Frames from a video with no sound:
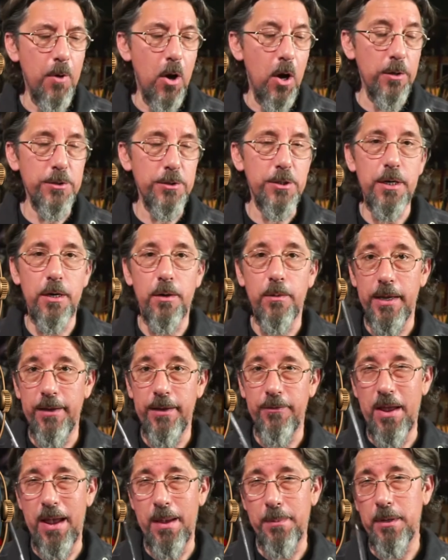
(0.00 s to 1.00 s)
Also,
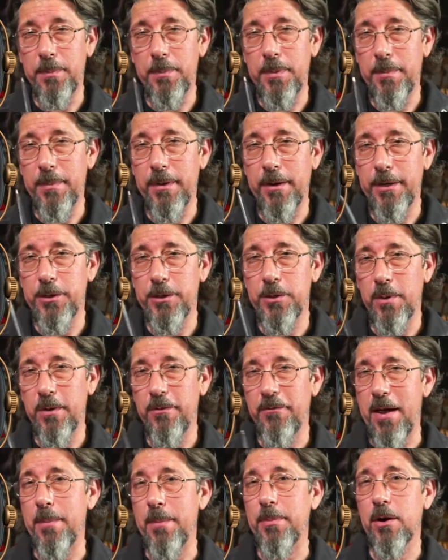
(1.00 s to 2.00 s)
if you happen to be married to
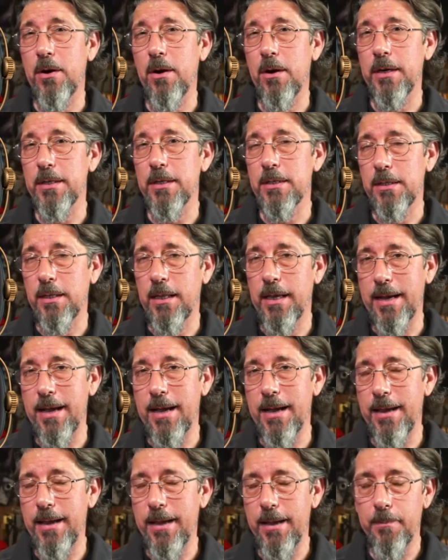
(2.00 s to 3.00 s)
a fabric artist like
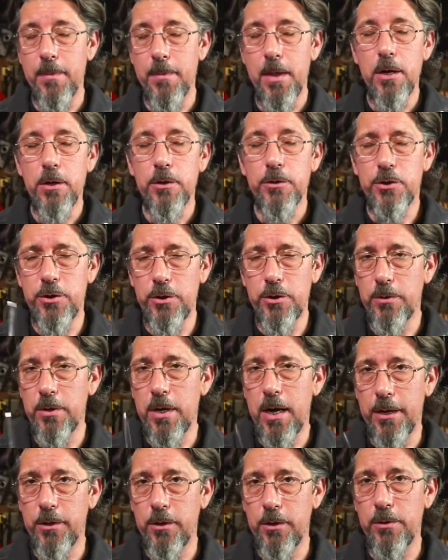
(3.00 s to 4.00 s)
I am, do
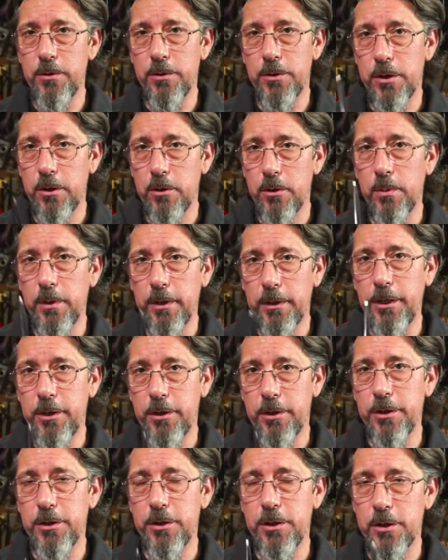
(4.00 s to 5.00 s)
not use their really
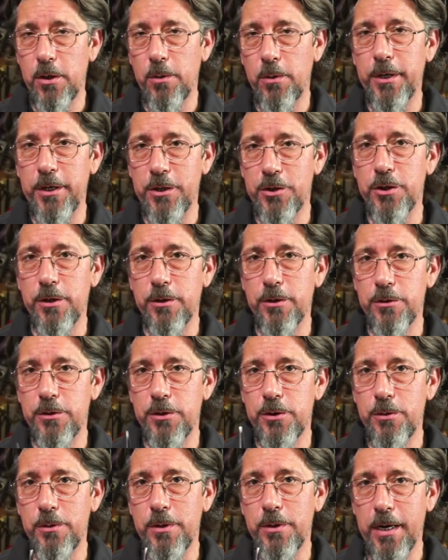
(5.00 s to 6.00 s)
good sewing
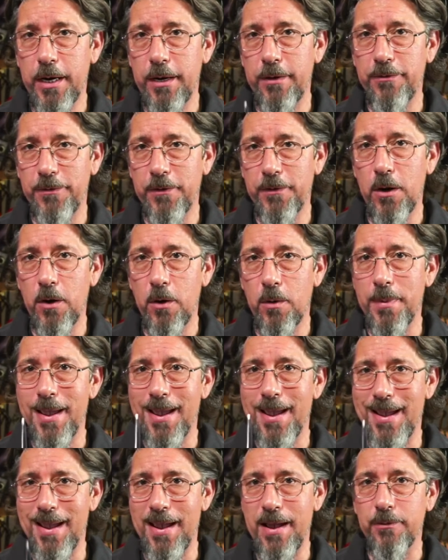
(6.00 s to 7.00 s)
shears to cut foam,
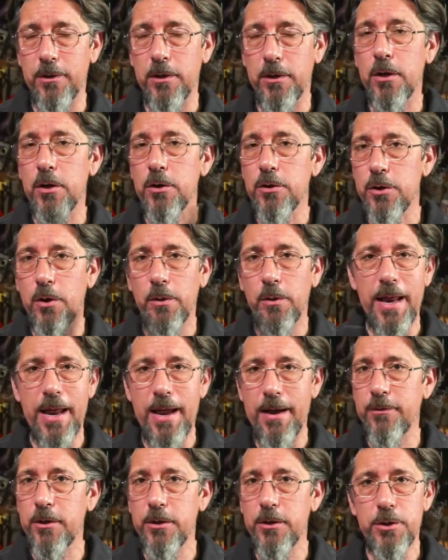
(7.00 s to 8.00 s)
ever. Don't
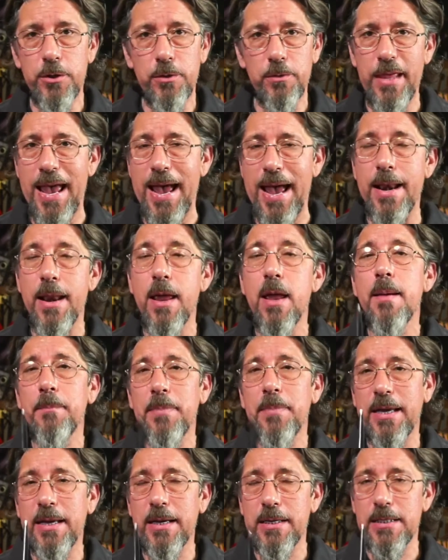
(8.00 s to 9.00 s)
ever do that,
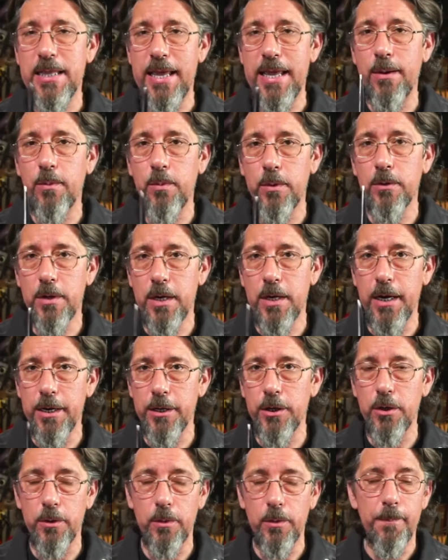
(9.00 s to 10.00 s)
because they will
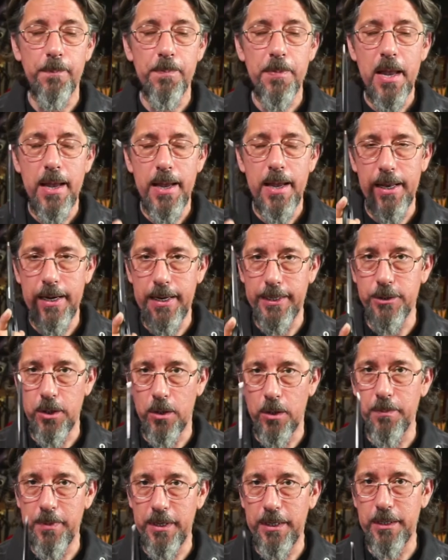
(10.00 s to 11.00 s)
cut you. And I
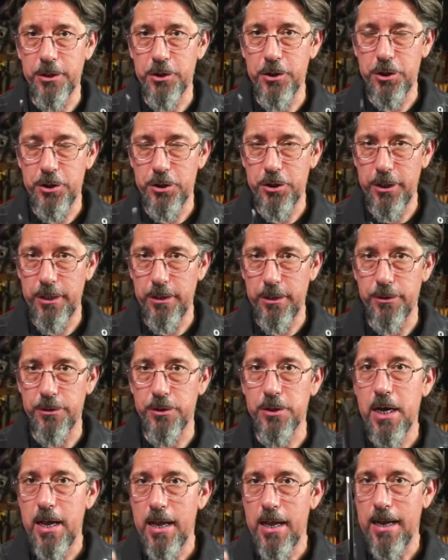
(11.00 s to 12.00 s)
don't mean the
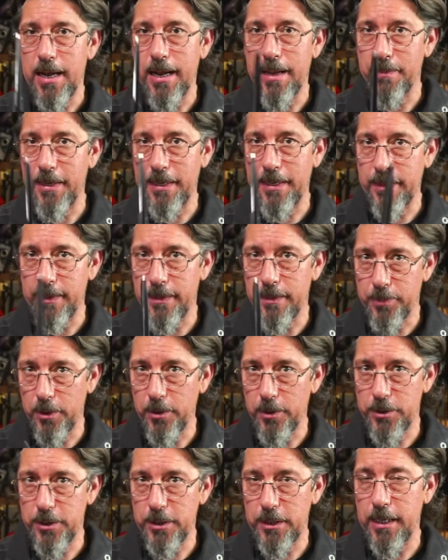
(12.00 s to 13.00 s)
shears, I mean the
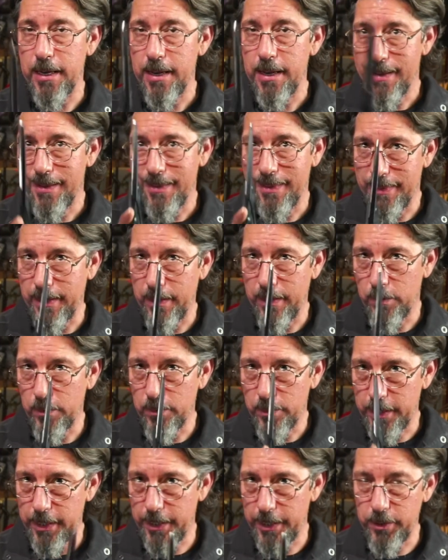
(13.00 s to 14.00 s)
person. They
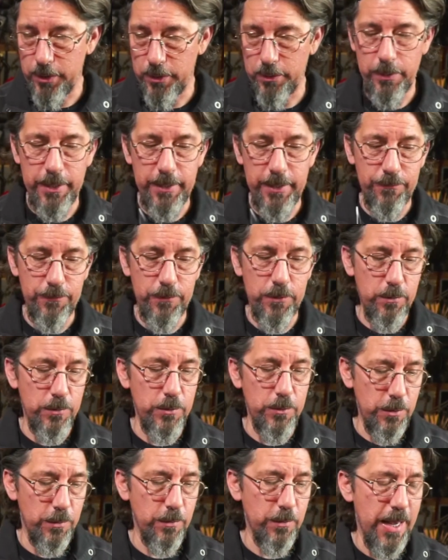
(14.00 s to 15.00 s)
will cut you if
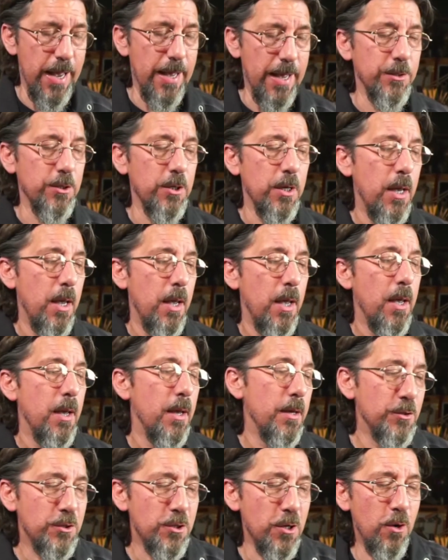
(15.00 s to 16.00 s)
you do that.
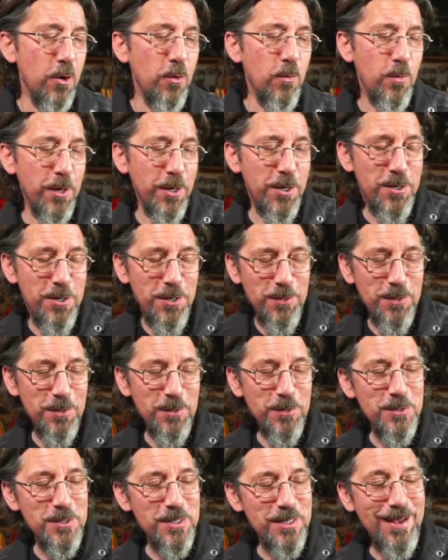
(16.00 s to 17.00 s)
So what do you
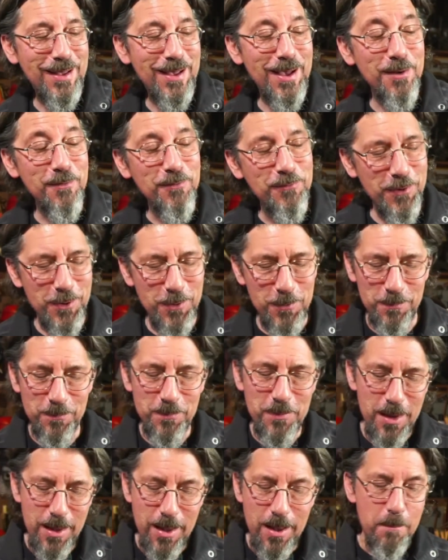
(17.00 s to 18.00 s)
use to cut
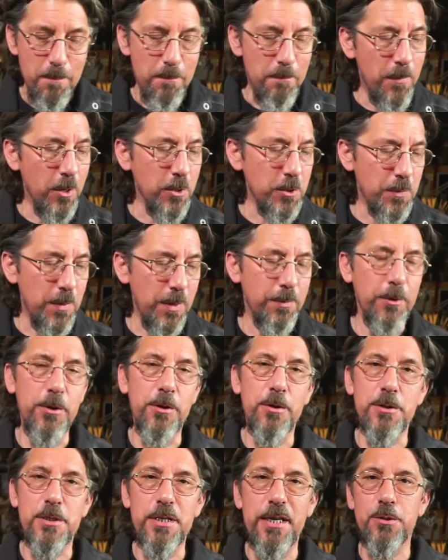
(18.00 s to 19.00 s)
foam? Most people
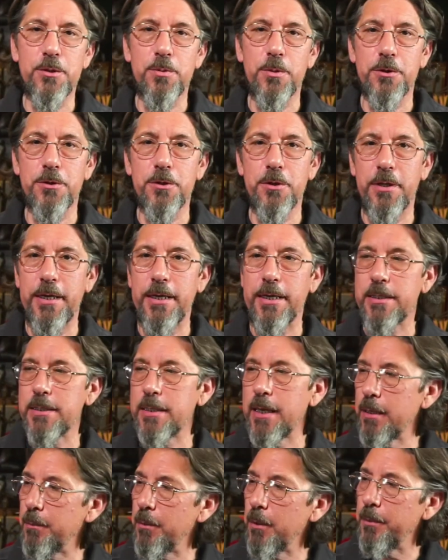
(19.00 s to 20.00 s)
use these, which are the
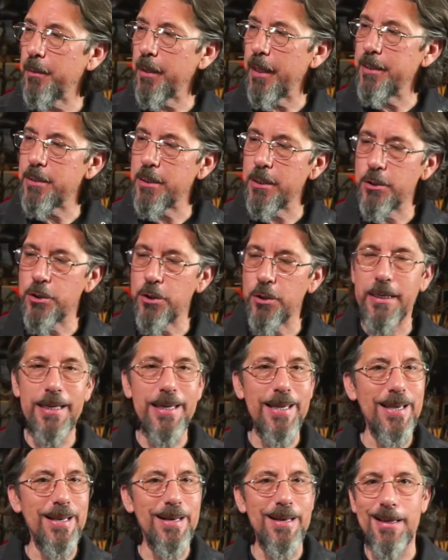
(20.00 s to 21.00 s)
extendable blades that you
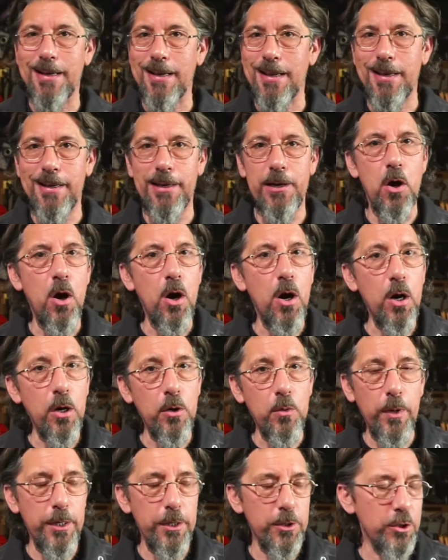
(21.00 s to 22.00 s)
can get at any
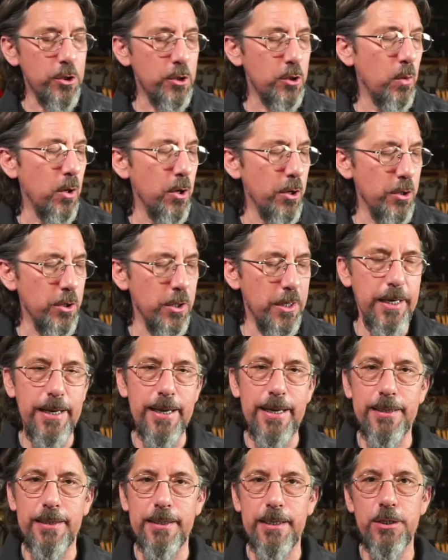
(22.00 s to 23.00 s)
hardware store. You can
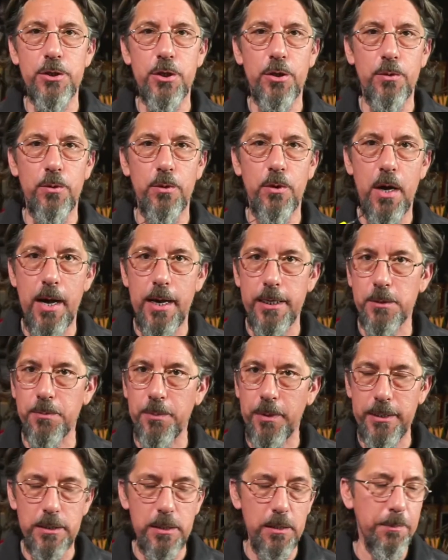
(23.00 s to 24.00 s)
get these through
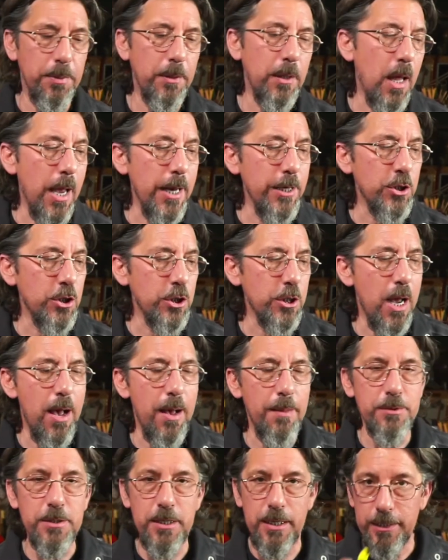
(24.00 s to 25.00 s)
Cosplay supply
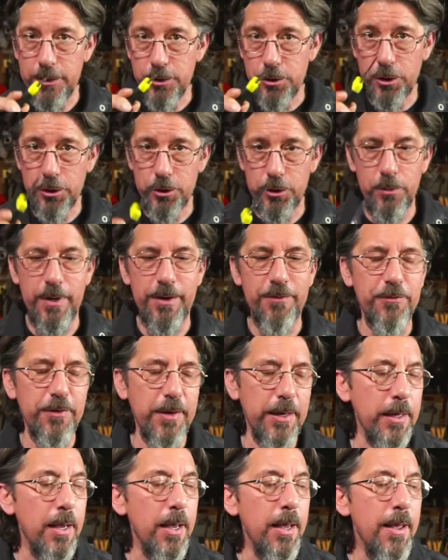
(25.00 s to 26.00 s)
shops, and these are
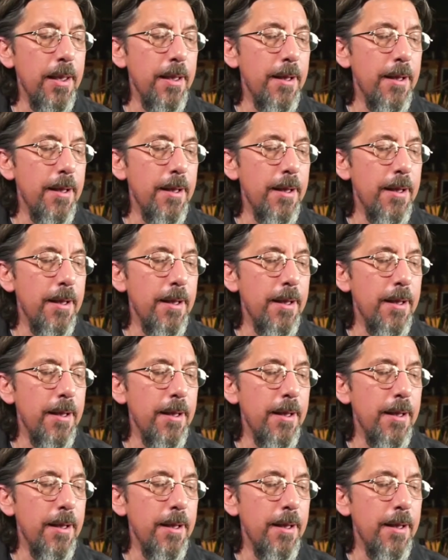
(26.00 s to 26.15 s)
terrific.